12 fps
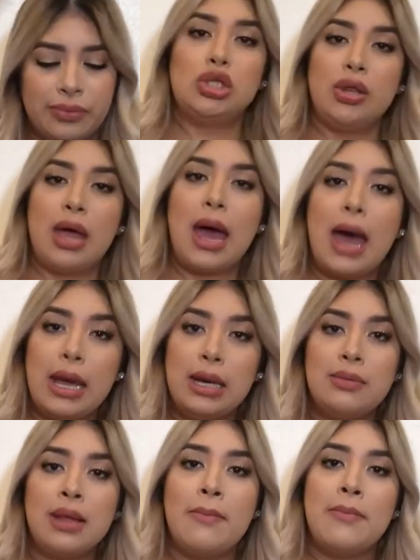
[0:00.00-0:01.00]
So the
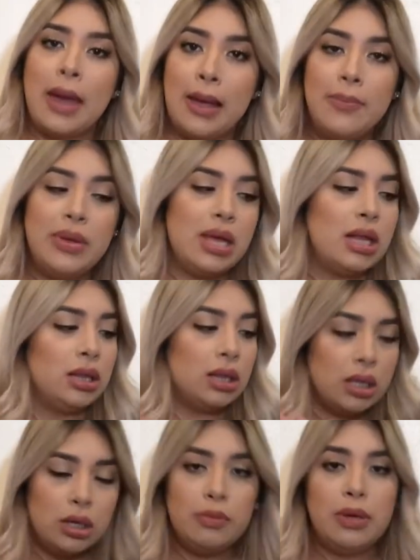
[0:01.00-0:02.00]
item that might be a
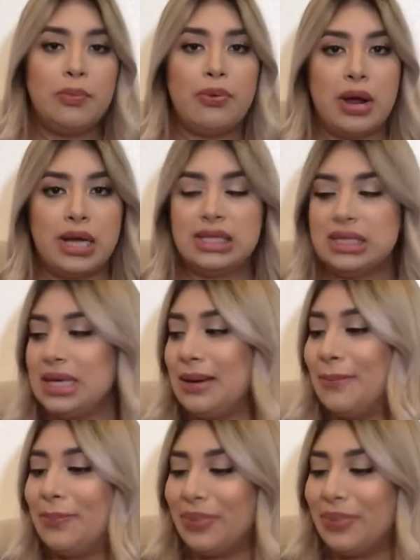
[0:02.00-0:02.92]
little bit pricey,